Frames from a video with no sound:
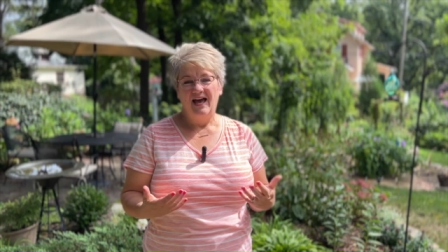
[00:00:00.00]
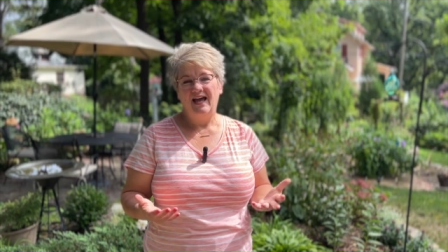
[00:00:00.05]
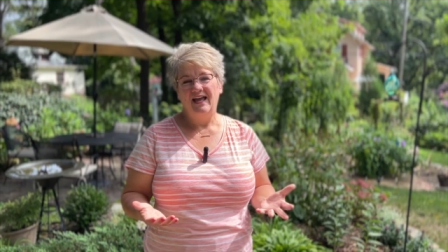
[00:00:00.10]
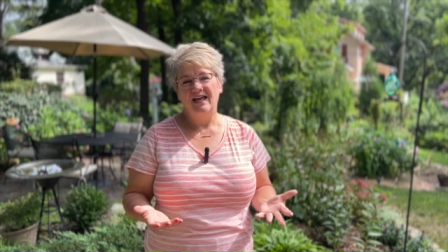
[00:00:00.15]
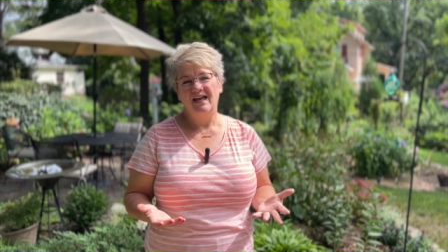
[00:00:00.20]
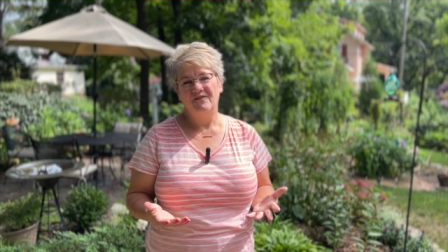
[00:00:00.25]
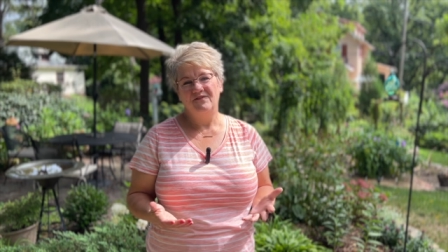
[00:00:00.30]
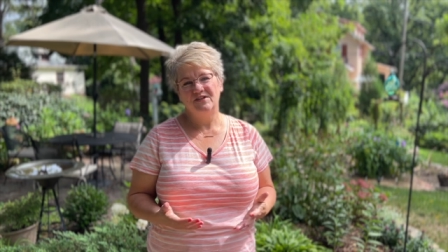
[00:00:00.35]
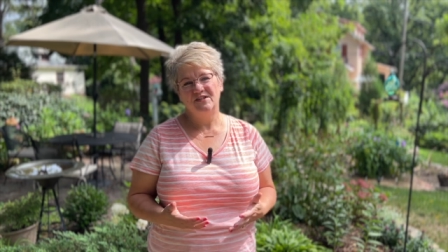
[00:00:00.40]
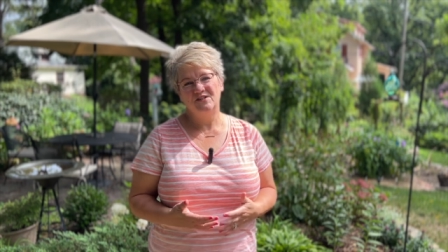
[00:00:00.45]

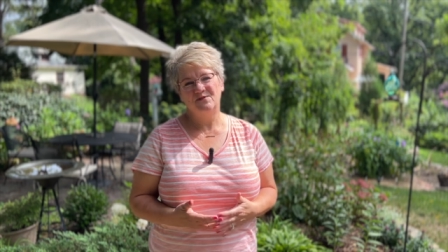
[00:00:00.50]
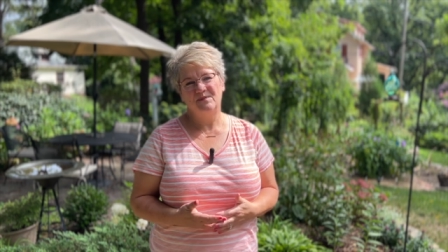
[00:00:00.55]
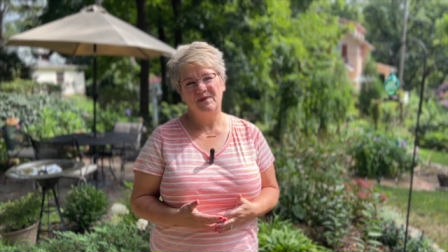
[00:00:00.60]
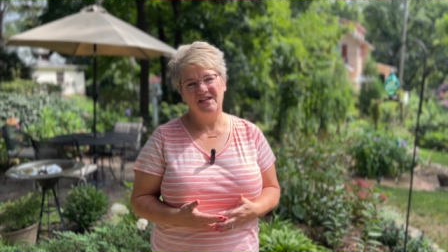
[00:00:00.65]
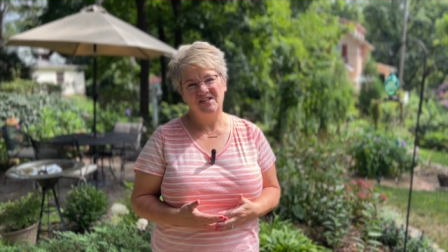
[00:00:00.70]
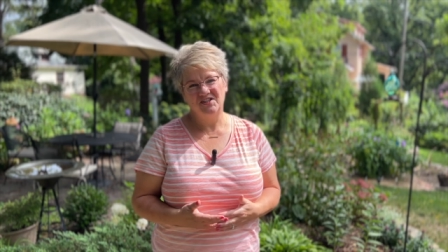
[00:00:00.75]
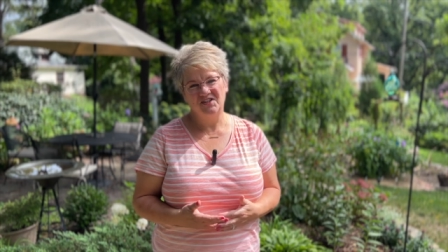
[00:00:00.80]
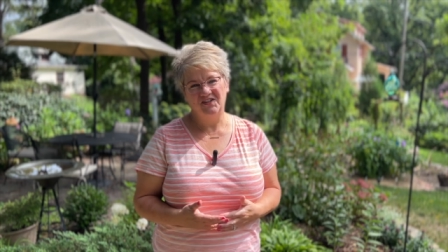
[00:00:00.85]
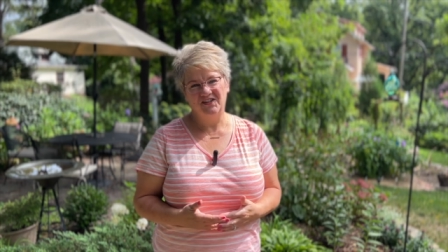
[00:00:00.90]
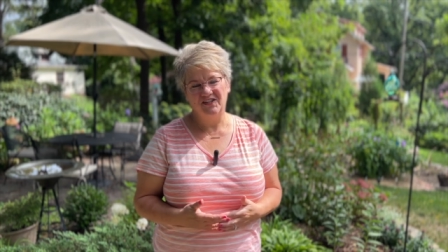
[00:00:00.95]
I have a
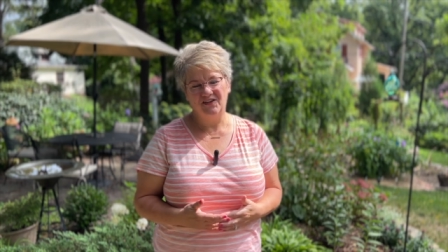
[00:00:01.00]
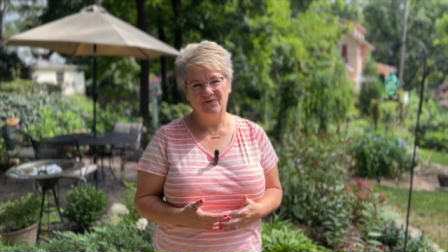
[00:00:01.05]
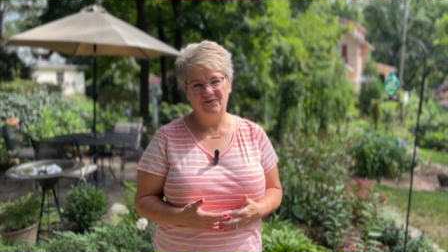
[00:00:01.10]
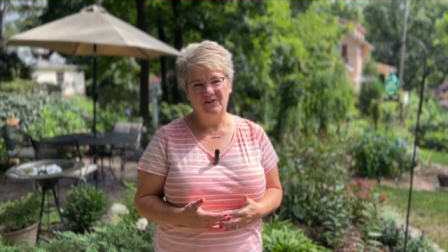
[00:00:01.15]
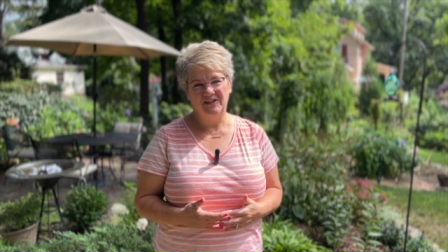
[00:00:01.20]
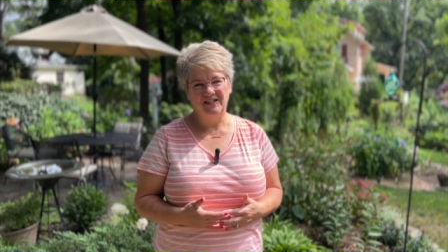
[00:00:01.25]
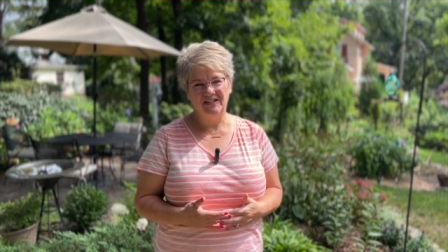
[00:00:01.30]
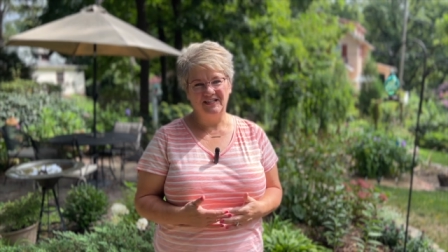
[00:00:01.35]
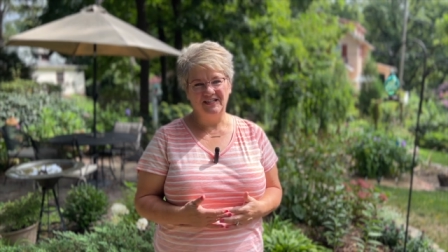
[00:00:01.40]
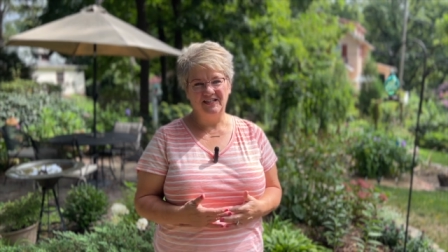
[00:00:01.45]
special
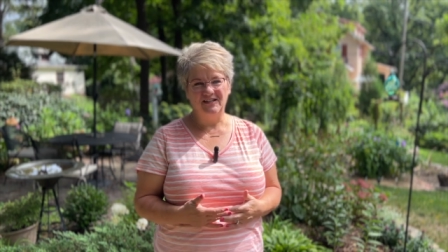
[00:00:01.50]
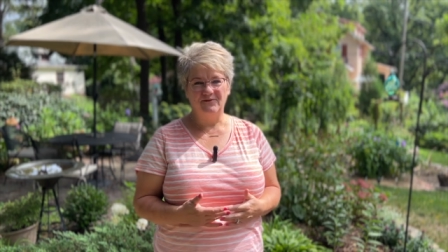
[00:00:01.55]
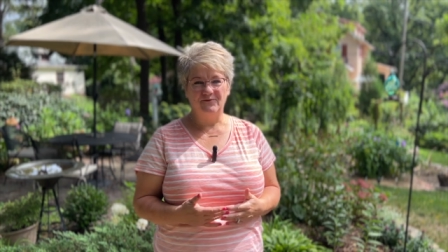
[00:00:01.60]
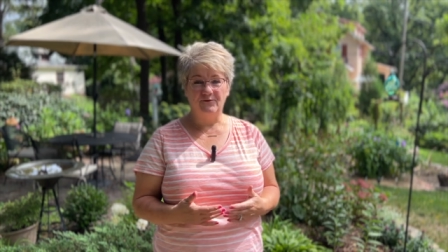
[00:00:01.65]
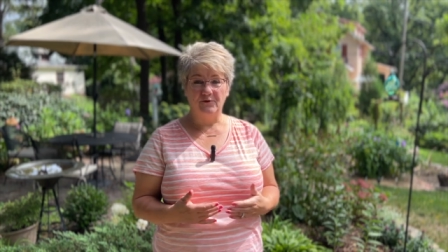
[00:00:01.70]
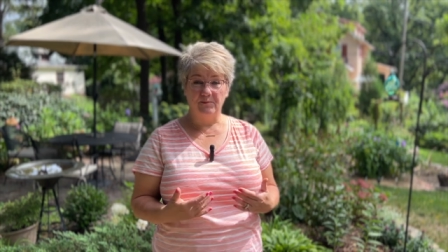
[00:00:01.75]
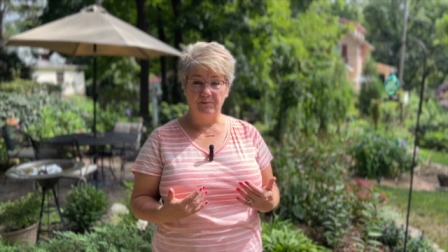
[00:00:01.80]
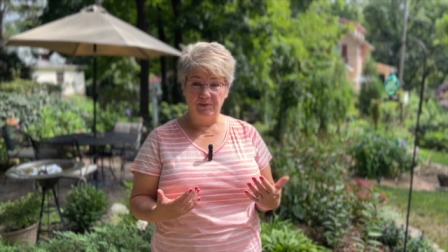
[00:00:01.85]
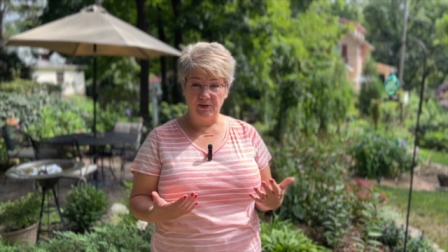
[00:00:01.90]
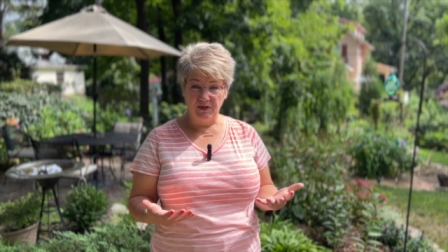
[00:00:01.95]
affinity
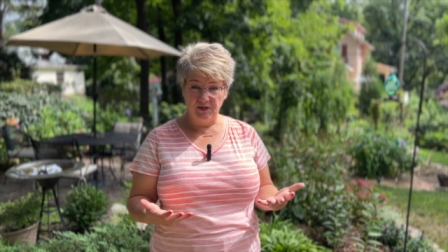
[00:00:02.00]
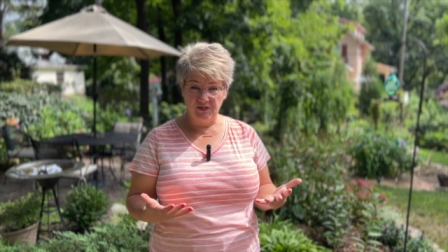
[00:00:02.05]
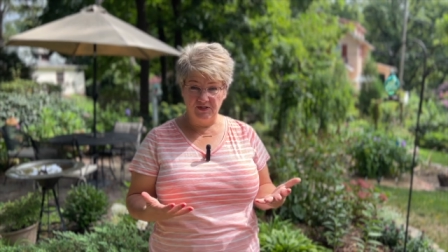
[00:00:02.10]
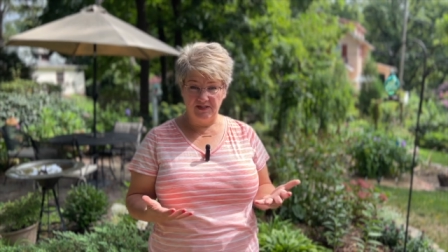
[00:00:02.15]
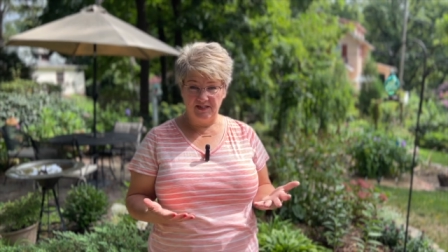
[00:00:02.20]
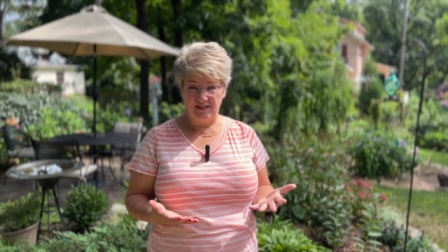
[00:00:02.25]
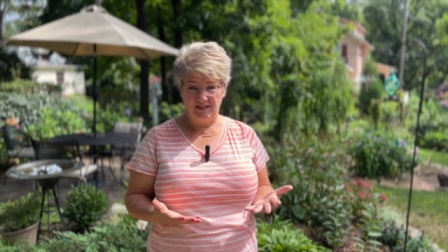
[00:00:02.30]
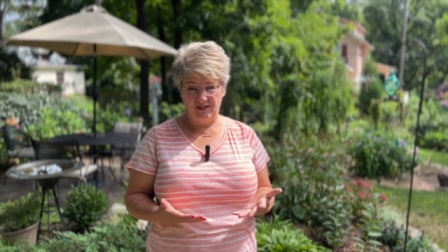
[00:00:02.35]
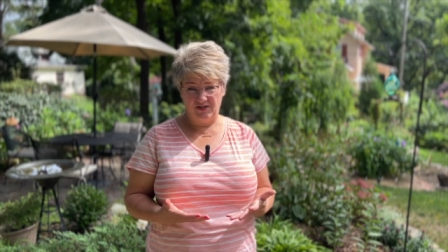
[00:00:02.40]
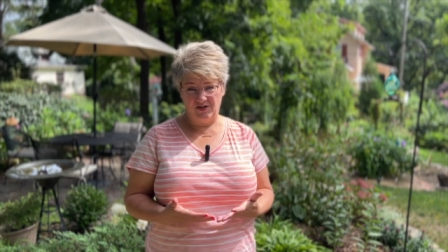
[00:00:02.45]
for
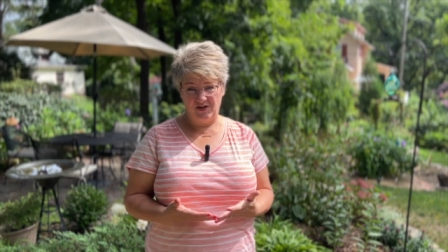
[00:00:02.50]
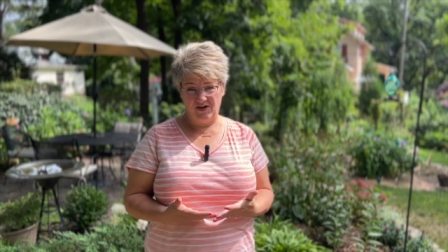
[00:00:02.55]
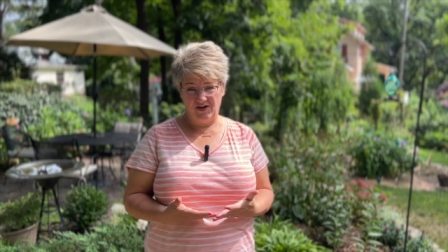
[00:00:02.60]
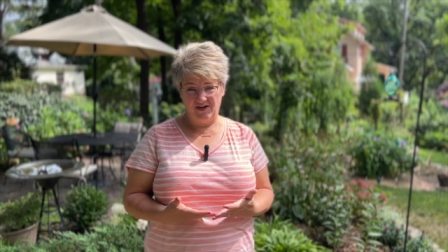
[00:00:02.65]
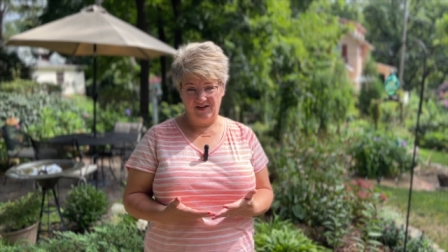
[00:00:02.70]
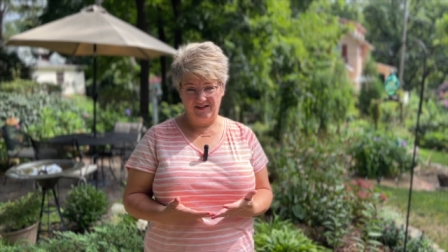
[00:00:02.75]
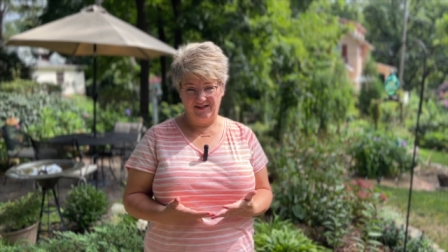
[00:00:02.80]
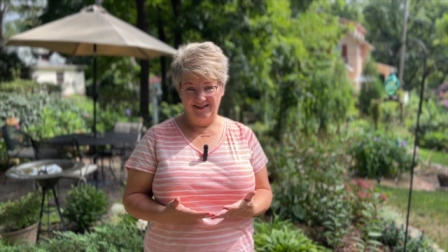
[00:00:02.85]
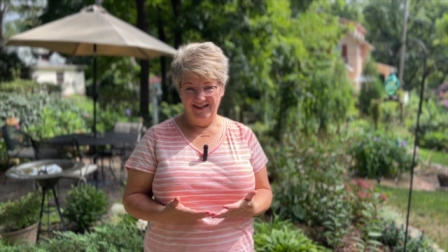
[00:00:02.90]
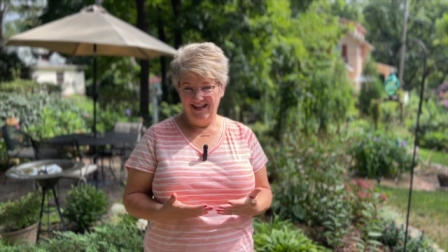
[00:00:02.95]
birds in the
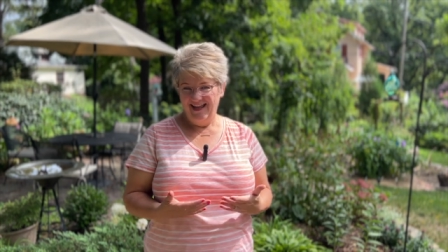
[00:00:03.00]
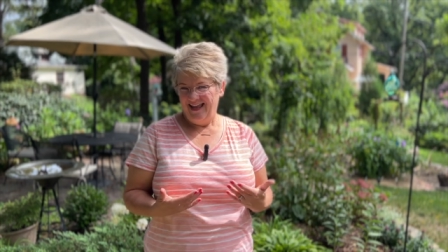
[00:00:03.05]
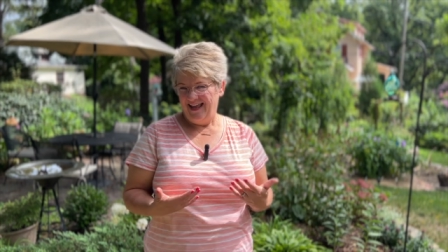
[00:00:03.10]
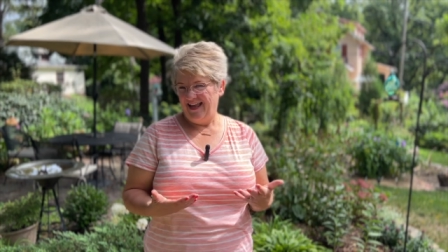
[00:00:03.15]
garden,